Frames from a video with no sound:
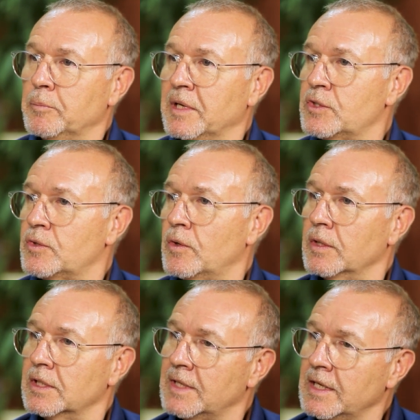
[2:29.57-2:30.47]
much
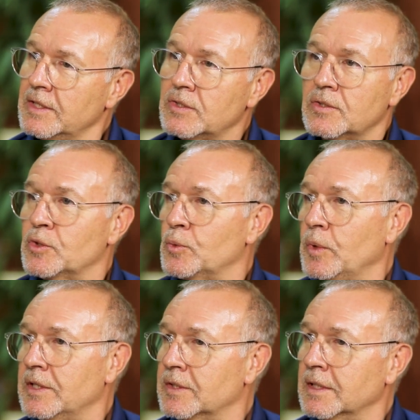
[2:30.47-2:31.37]
stronger taste,
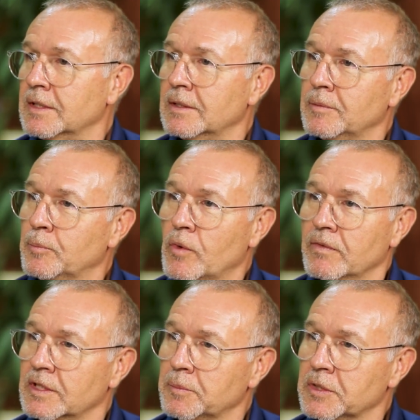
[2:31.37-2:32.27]
sweeter, more
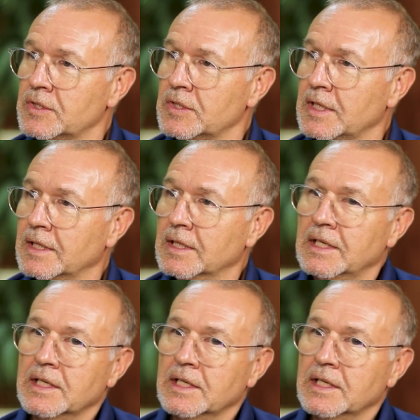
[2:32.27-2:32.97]
vitamin C.